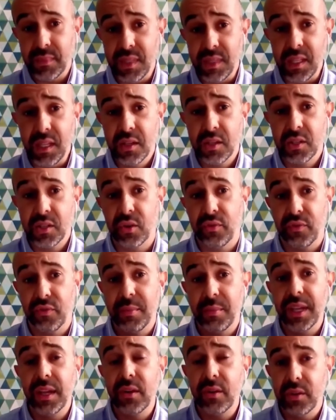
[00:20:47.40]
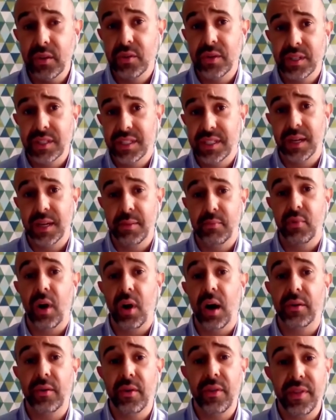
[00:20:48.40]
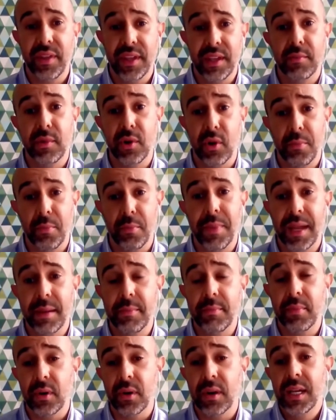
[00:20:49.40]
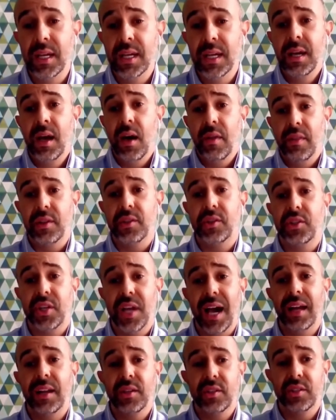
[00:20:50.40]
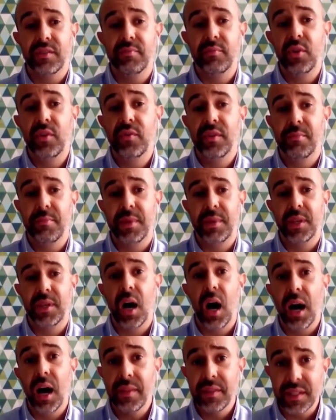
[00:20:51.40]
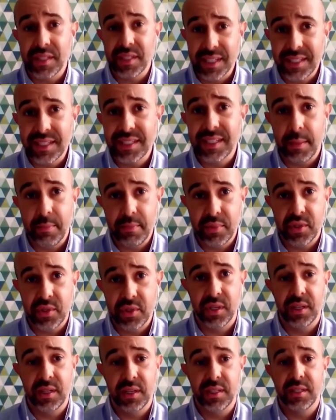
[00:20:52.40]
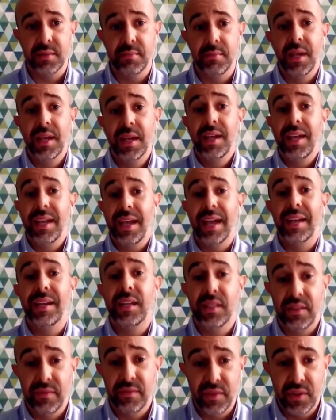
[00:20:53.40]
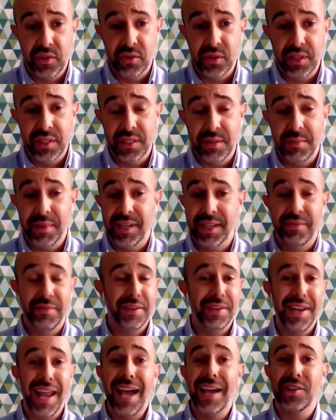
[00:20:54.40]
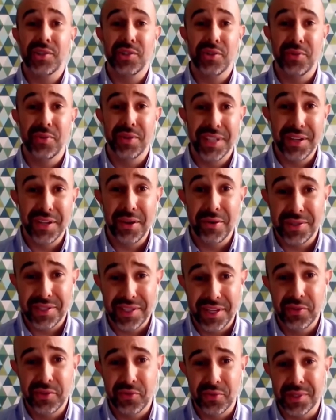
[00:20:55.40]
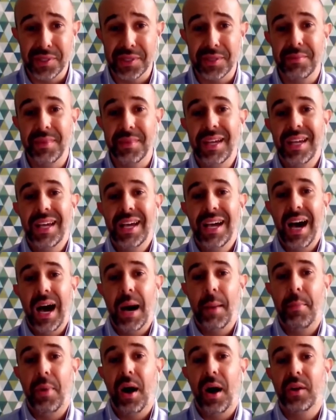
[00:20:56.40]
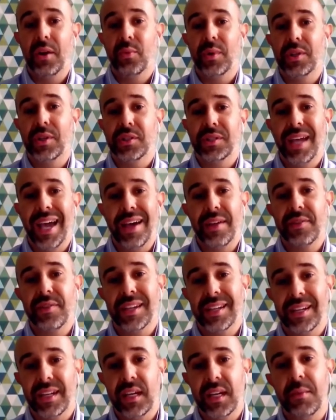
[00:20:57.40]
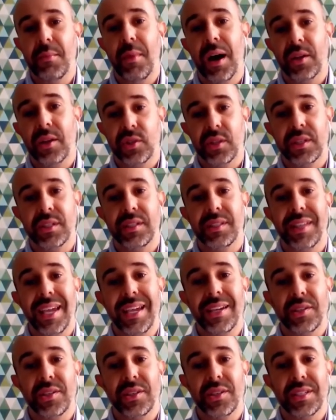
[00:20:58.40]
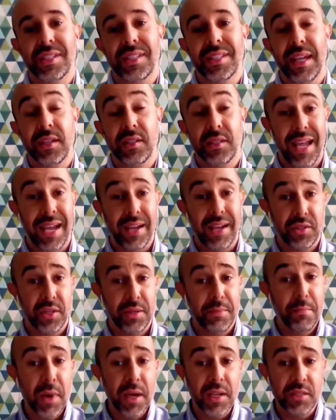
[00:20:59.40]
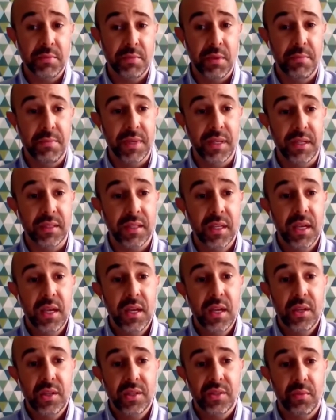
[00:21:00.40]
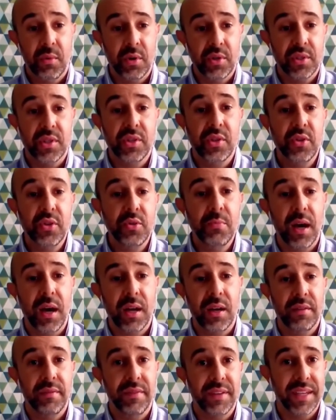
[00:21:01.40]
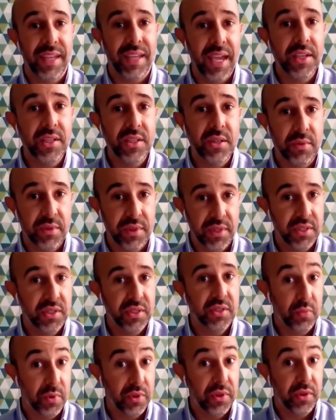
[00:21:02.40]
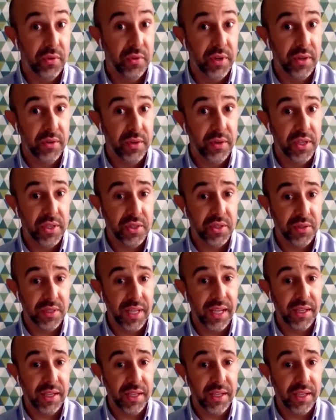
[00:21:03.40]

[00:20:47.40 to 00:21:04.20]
So from here, you can see a broader theme in her paper, the challenge of moving beyond this exceptionalism and individualism and even national egocentrism upon which ethnically homogenous nation states actually must be built towards a new model of engaging with these with critical issues like